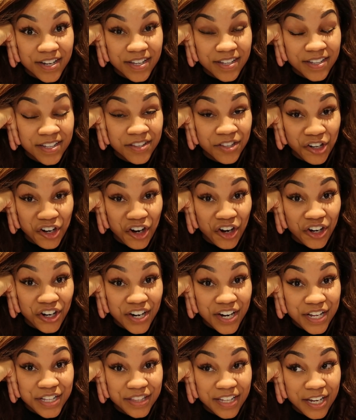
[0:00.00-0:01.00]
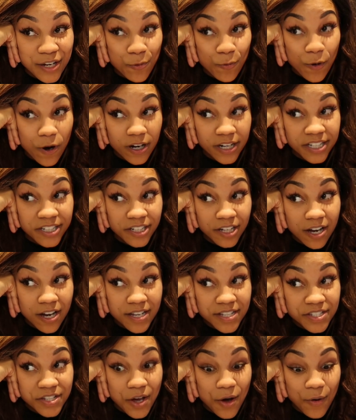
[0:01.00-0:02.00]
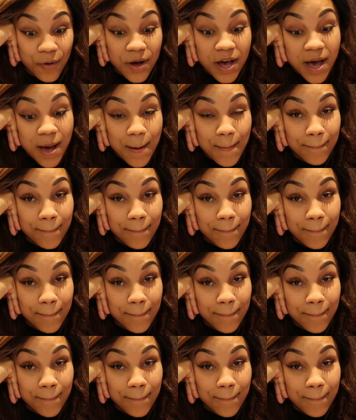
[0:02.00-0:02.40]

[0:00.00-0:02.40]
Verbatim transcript: in the cart and like walk into Costco.